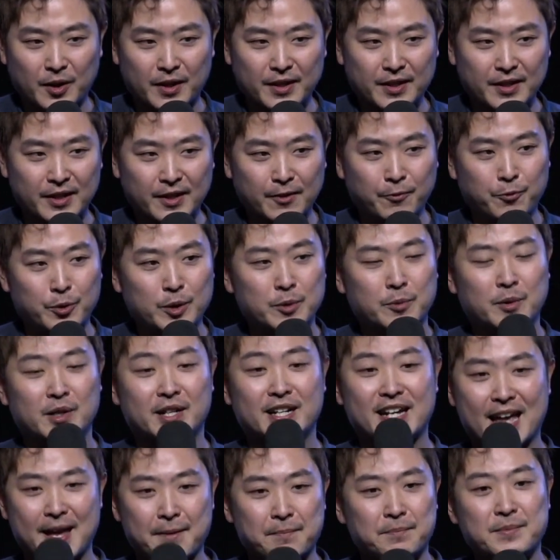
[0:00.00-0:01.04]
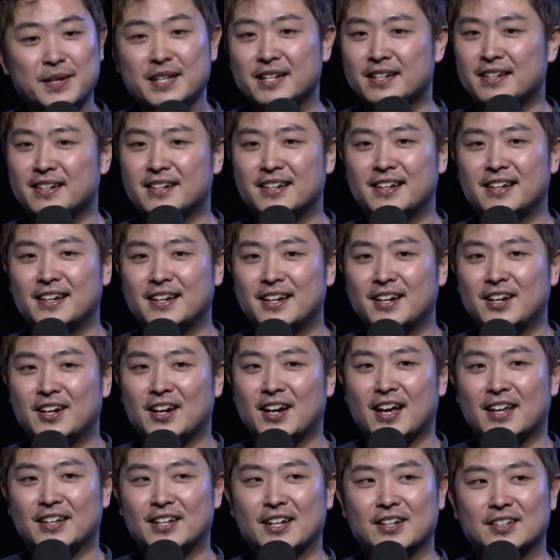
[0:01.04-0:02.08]
if we were to admit,
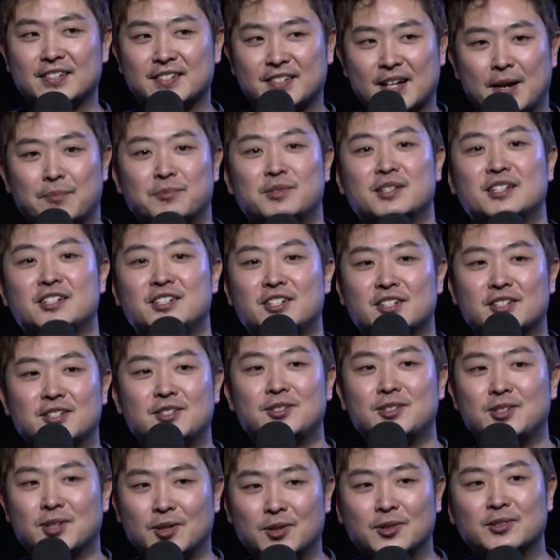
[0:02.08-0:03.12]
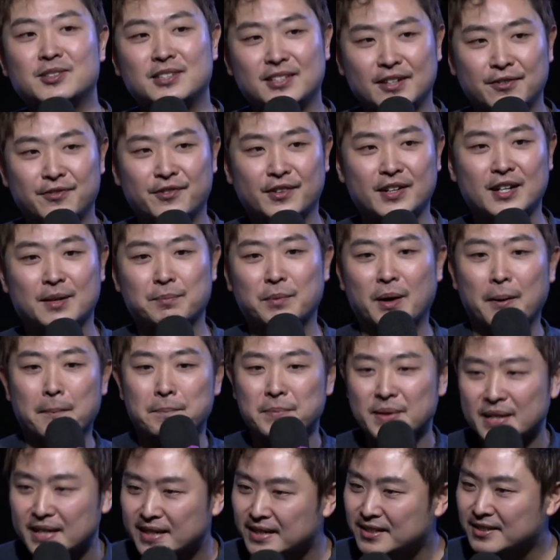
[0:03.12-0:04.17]
there's something just so different about
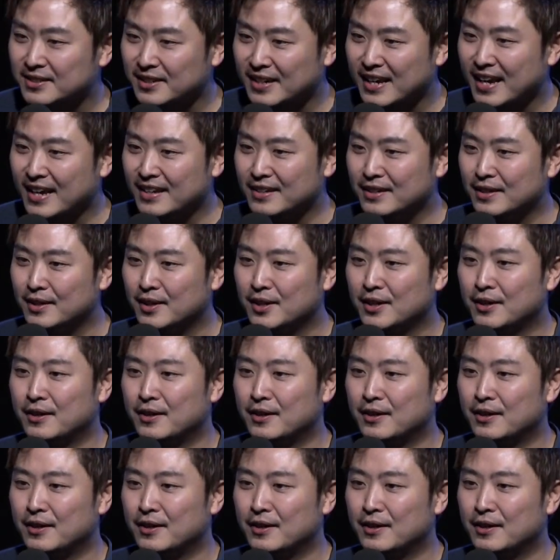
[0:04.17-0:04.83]
meeting together